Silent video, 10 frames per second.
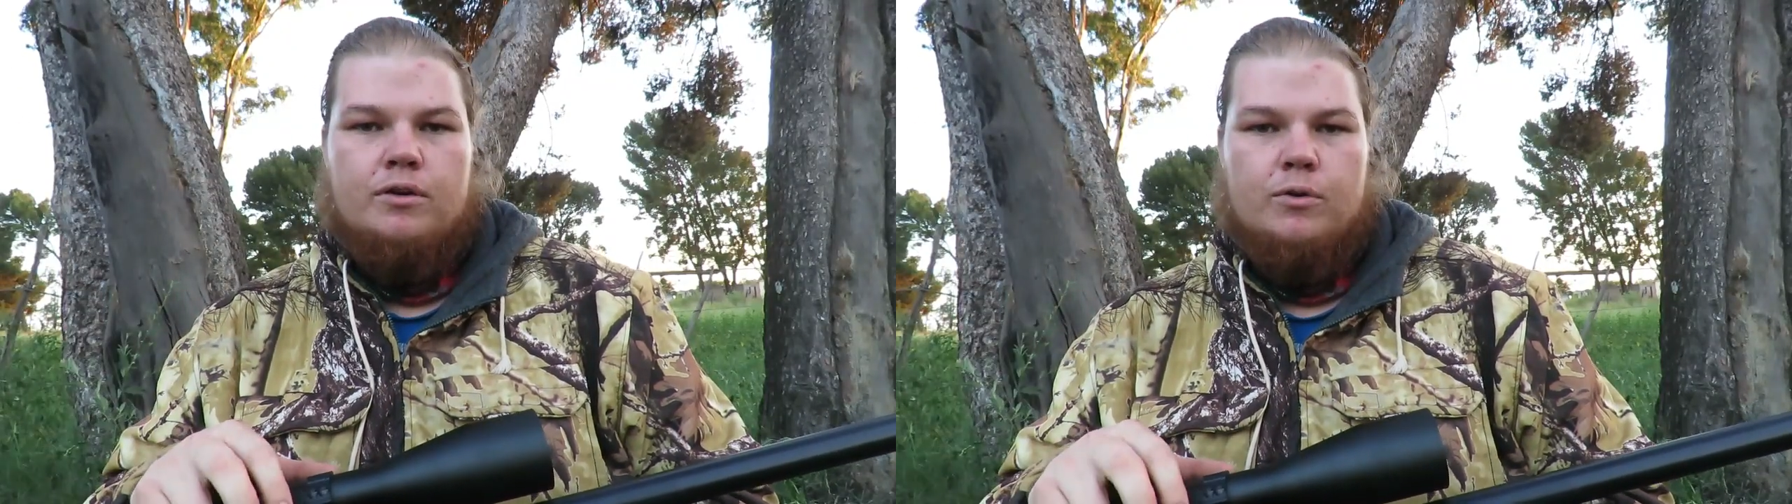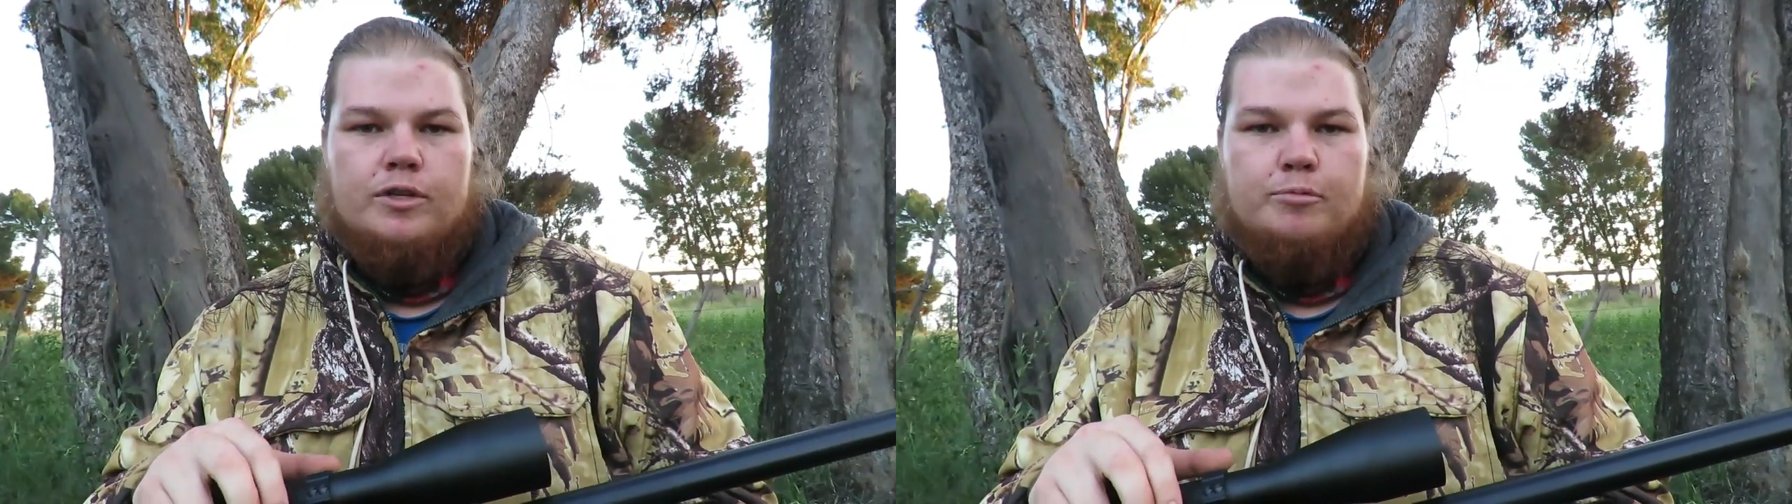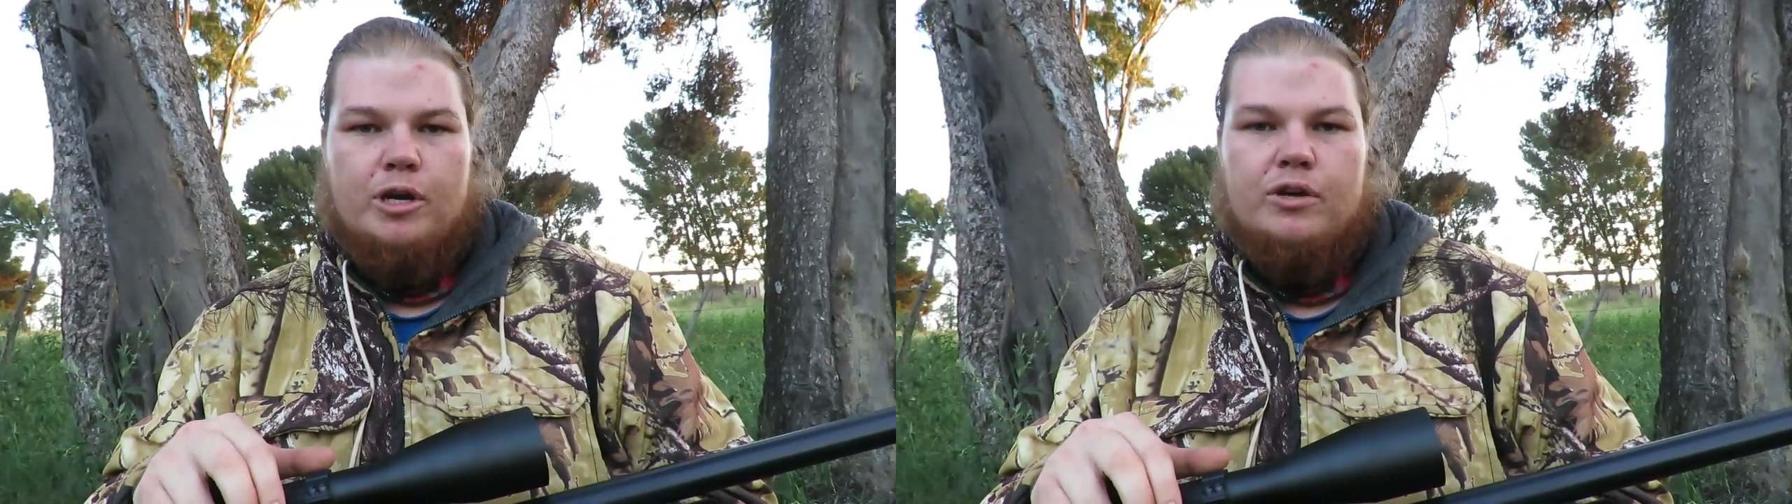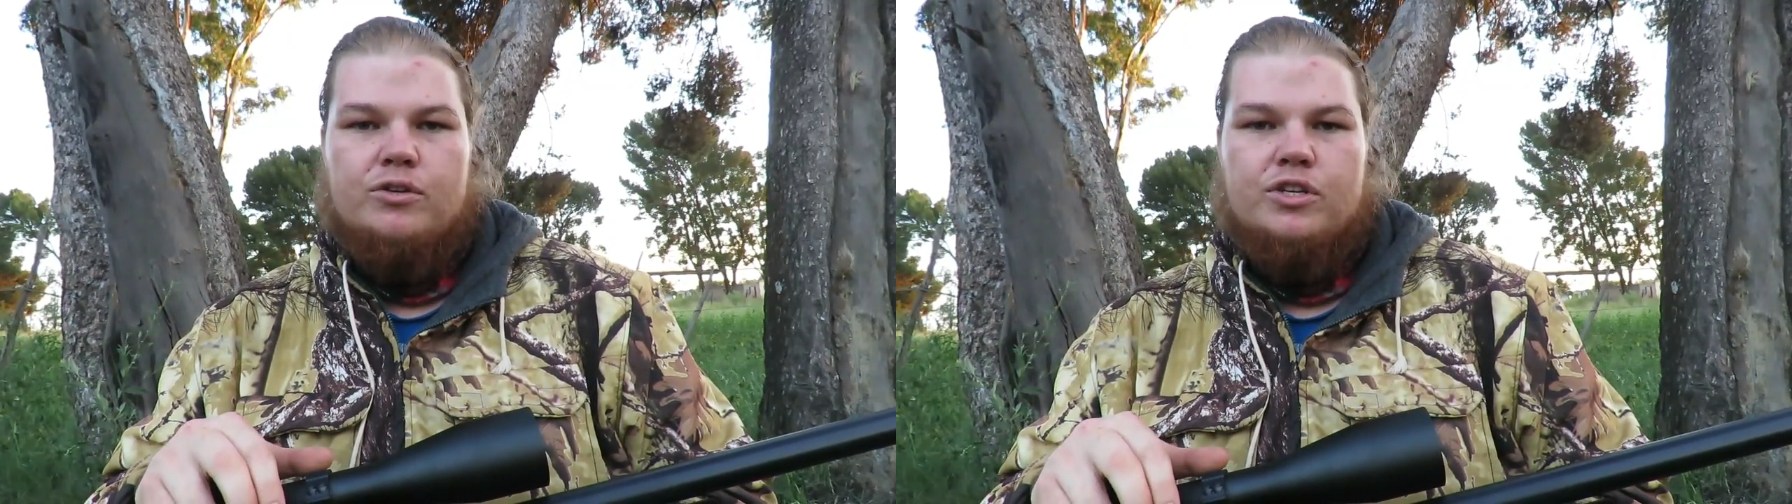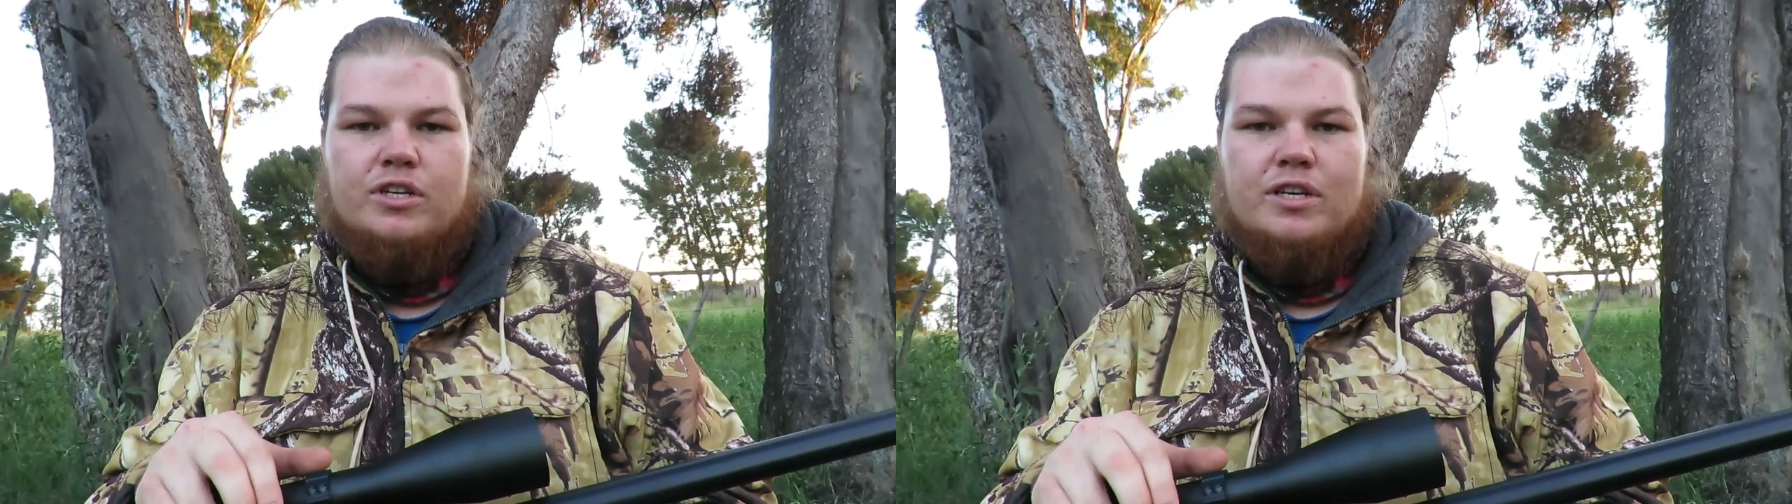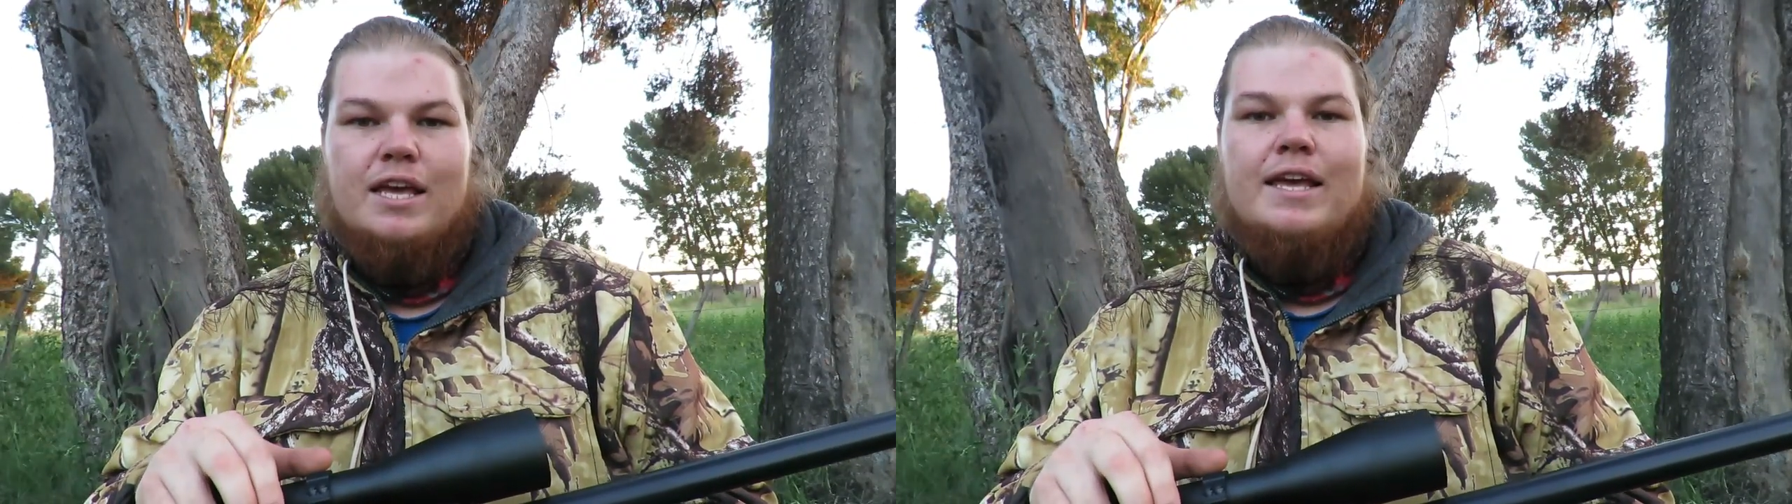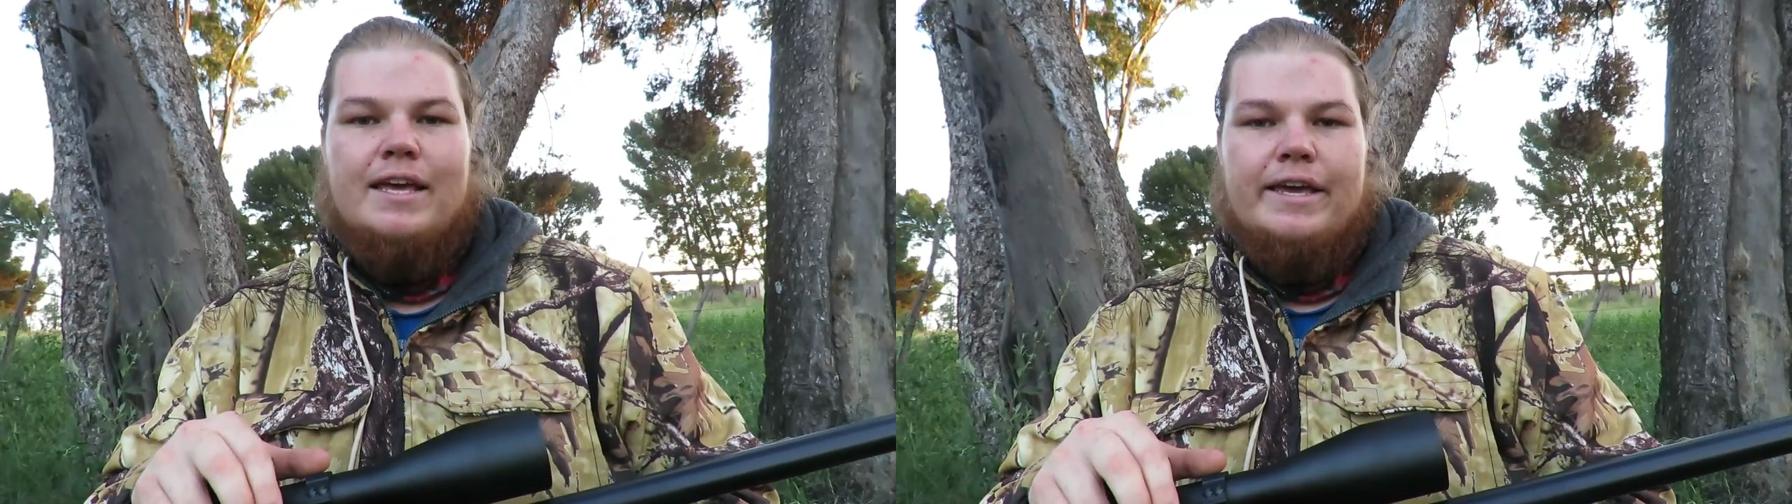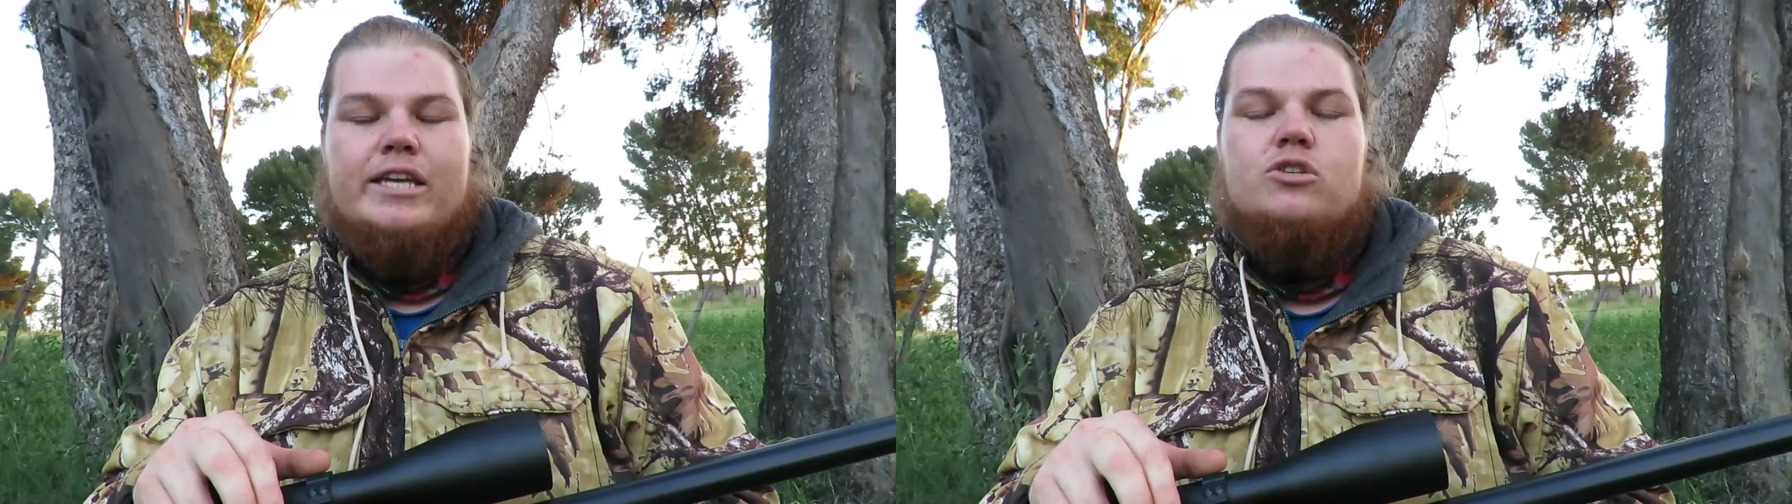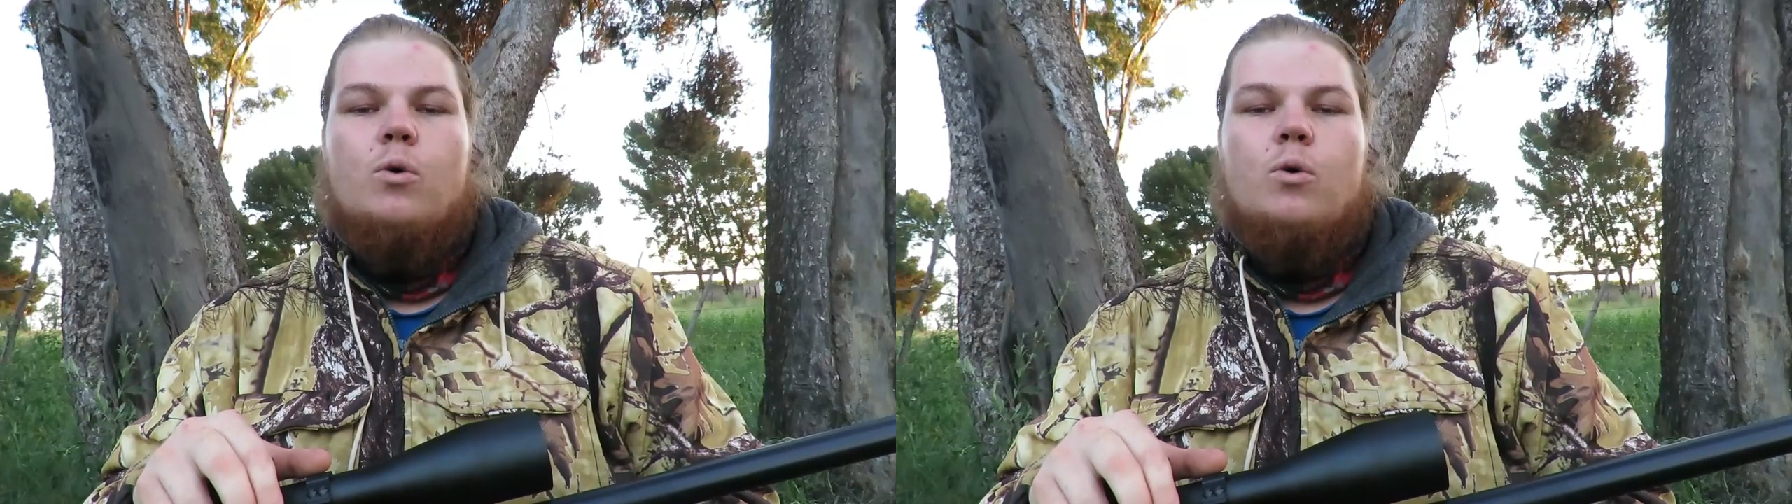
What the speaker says: Noise pollution is